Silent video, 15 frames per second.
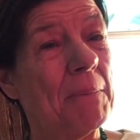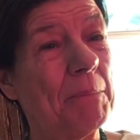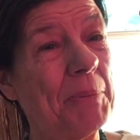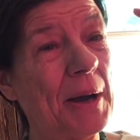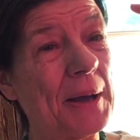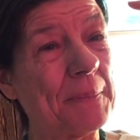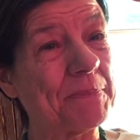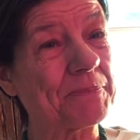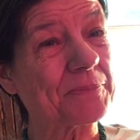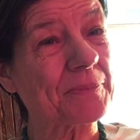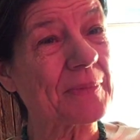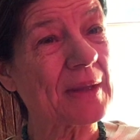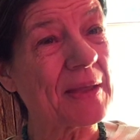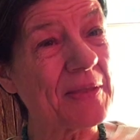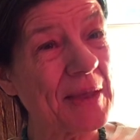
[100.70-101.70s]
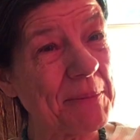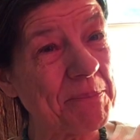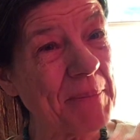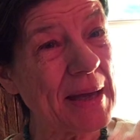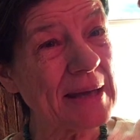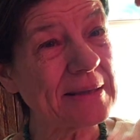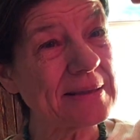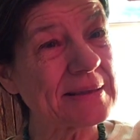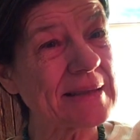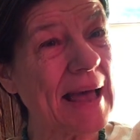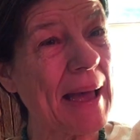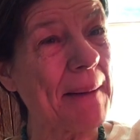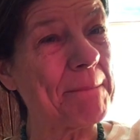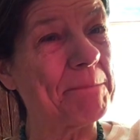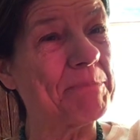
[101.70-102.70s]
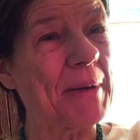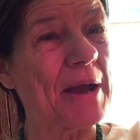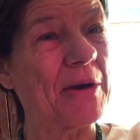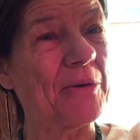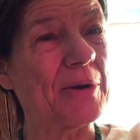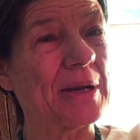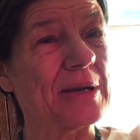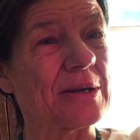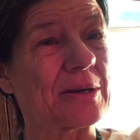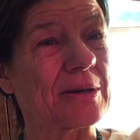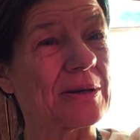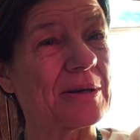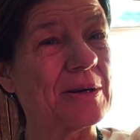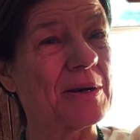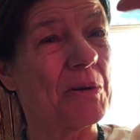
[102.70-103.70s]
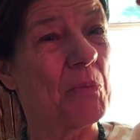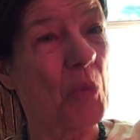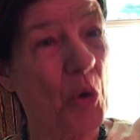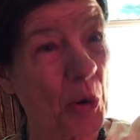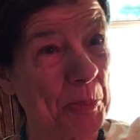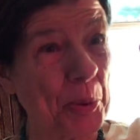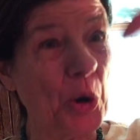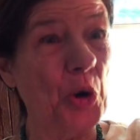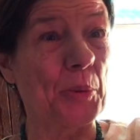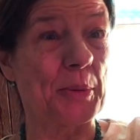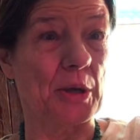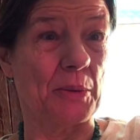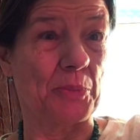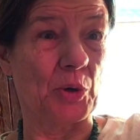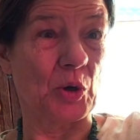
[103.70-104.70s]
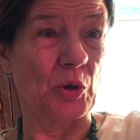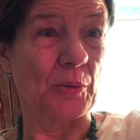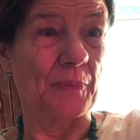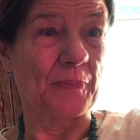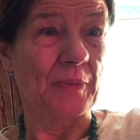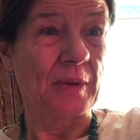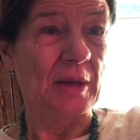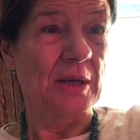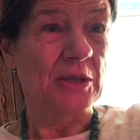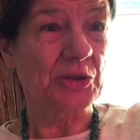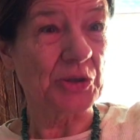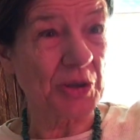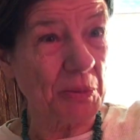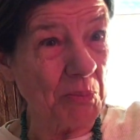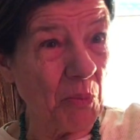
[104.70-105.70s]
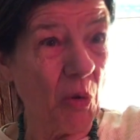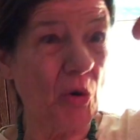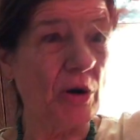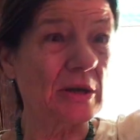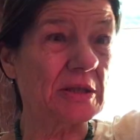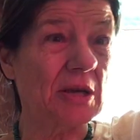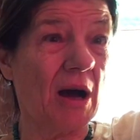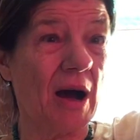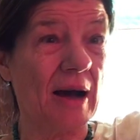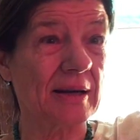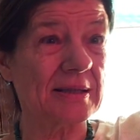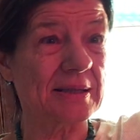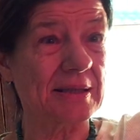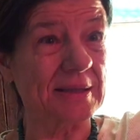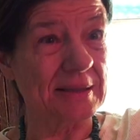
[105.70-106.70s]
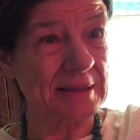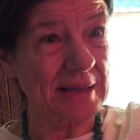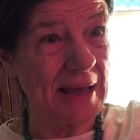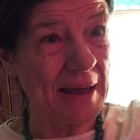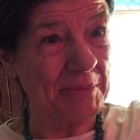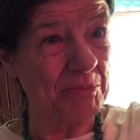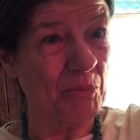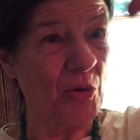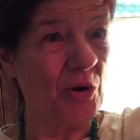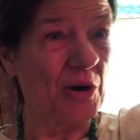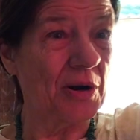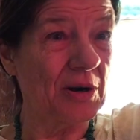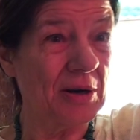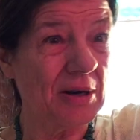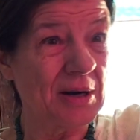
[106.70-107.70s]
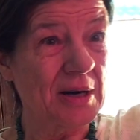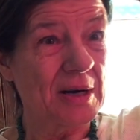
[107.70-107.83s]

But it makes that barrier more permeable so that more toxins and more